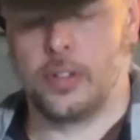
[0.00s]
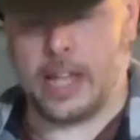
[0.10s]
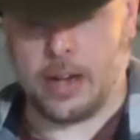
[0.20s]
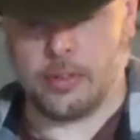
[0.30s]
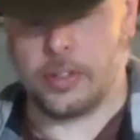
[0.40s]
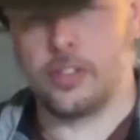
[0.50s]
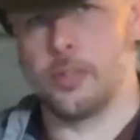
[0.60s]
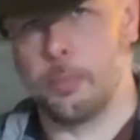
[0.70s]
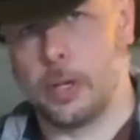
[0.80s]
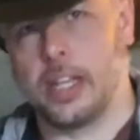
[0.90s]
down to
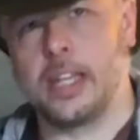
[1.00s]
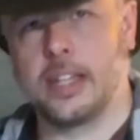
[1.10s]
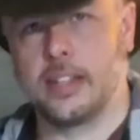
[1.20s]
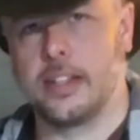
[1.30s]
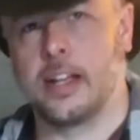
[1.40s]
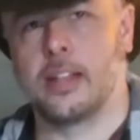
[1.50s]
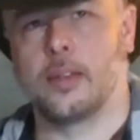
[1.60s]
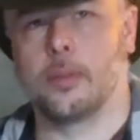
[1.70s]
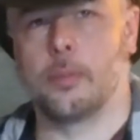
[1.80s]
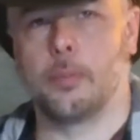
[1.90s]
bite in on
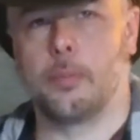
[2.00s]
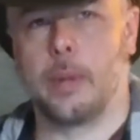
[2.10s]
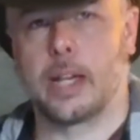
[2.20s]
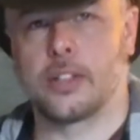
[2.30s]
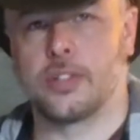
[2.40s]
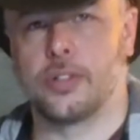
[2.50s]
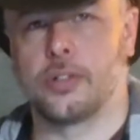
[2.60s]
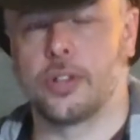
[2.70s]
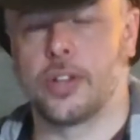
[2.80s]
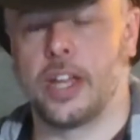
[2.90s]
the backstroke.
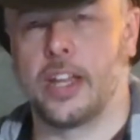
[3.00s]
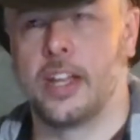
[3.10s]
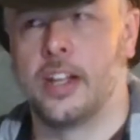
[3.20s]
Okay,